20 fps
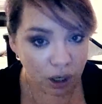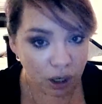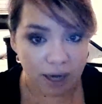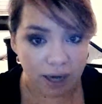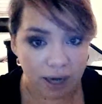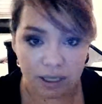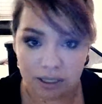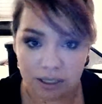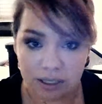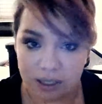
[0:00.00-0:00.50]
I
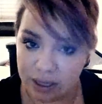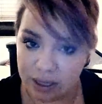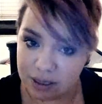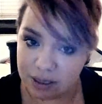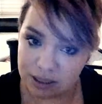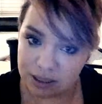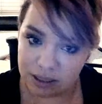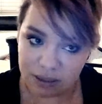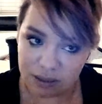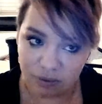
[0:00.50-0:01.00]
need to get
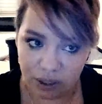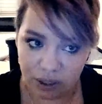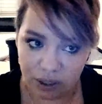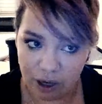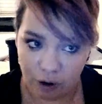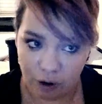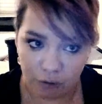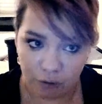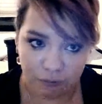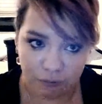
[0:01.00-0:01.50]
this
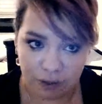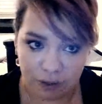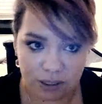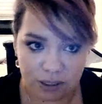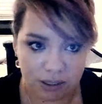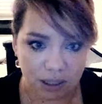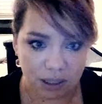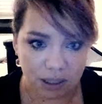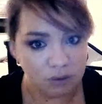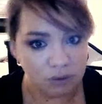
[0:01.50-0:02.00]
video
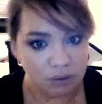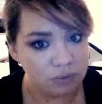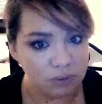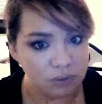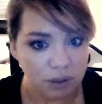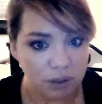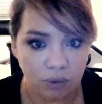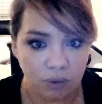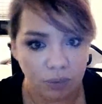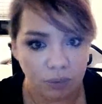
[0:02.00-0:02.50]
fixed. I don't
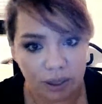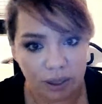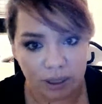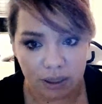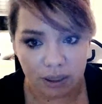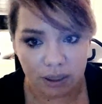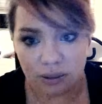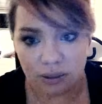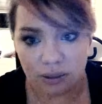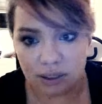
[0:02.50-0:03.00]
know why
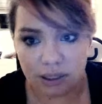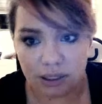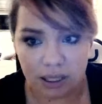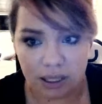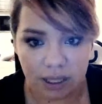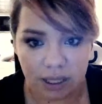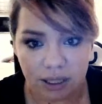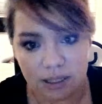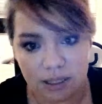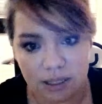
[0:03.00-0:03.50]
it looks
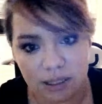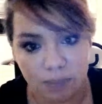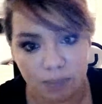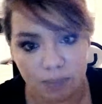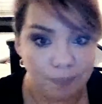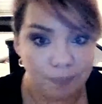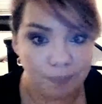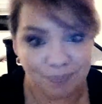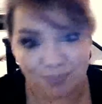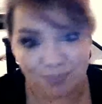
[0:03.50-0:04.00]
like this,
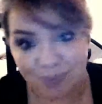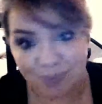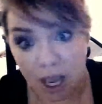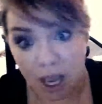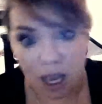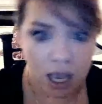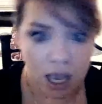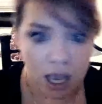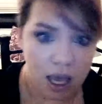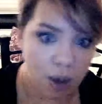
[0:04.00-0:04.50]
but
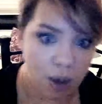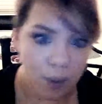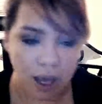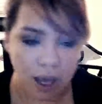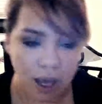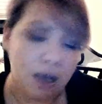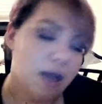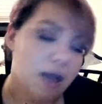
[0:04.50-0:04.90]
anyway.